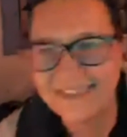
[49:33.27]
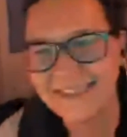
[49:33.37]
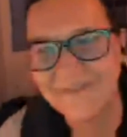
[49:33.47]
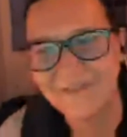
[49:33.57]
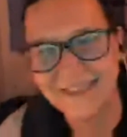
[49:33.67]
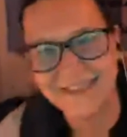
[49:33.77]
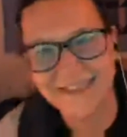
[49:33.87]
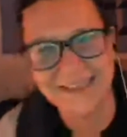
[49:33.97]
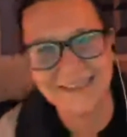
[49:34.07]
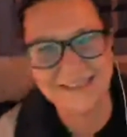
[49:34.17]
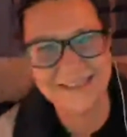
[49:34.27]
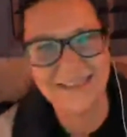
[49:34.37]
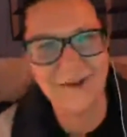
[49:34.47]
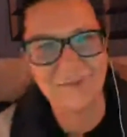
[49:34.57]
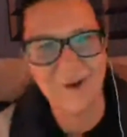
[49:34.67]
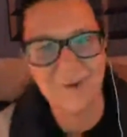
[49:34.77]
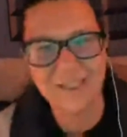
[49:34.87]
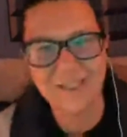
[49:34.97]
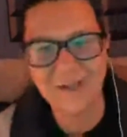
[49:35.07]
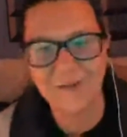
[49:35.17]
She's fine there. She had her
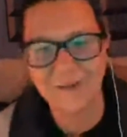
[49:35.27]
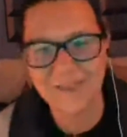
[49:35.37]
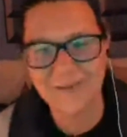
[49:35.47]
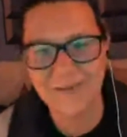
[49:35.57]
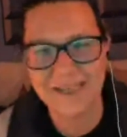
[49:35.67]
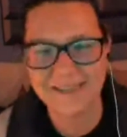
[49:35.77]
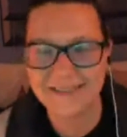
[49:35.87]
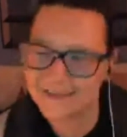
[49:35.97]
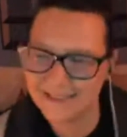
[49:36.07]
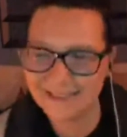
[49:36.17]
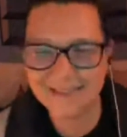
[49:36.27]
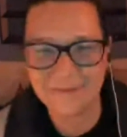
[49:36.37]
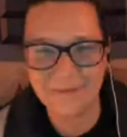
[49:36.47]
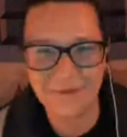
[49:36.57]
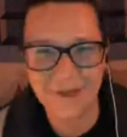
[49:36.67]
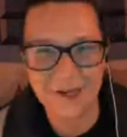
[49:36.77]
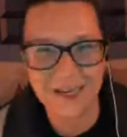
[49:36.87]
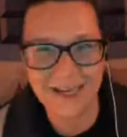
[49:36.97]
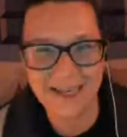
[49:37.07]
moment. She had her 15 minutes. Let's move on.